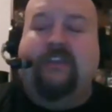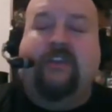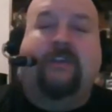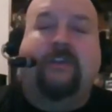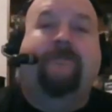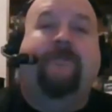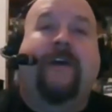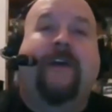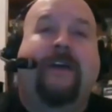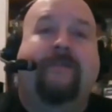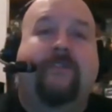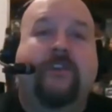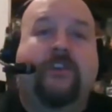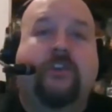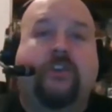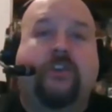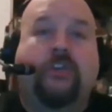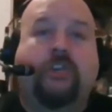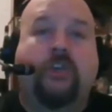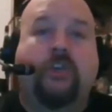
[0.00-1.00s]
You can find
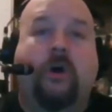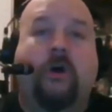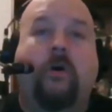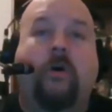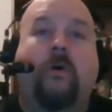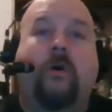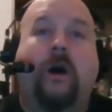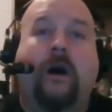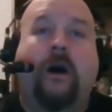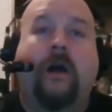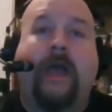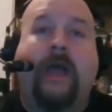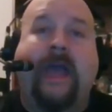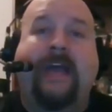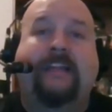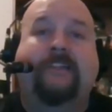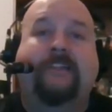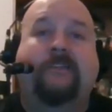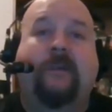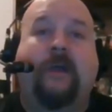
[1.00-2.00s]
this show
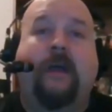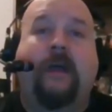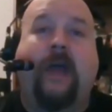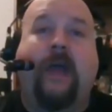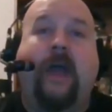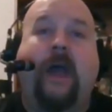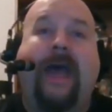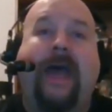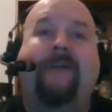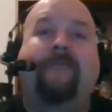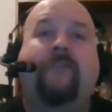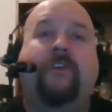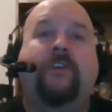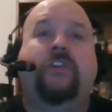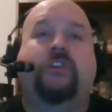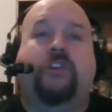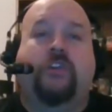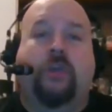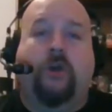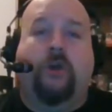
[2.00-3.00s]
as
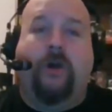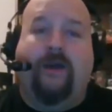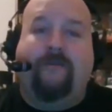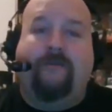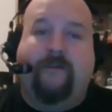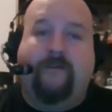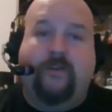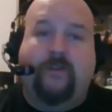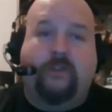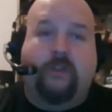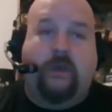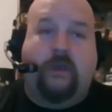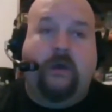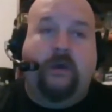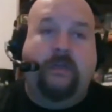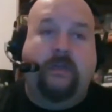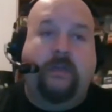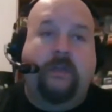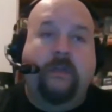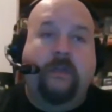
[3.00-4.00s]
every show I've ever
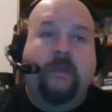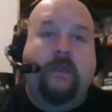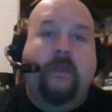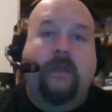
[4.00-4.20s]
done